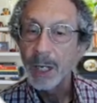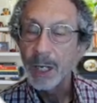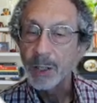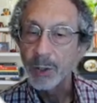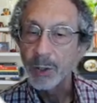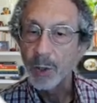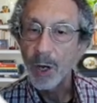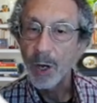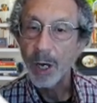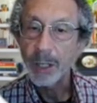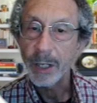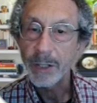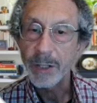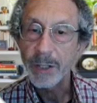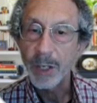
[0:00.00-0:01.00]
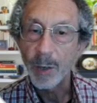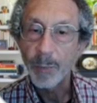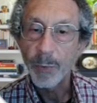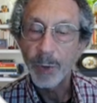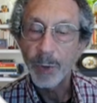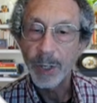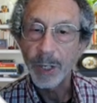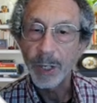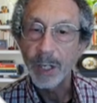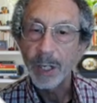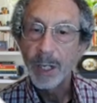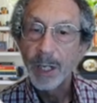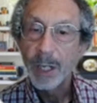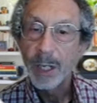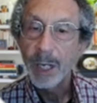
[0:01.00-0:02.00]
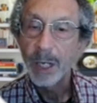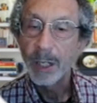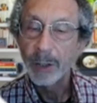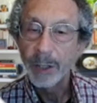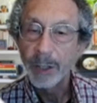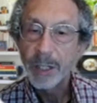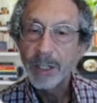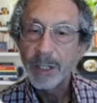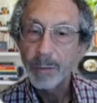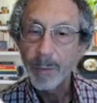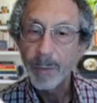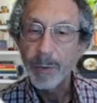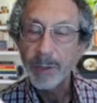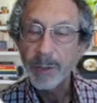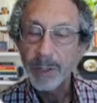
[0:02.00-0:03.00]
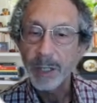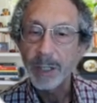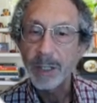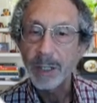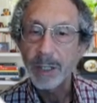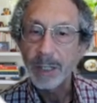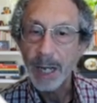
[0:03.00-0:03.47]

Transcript: as long as they are putting at least 3%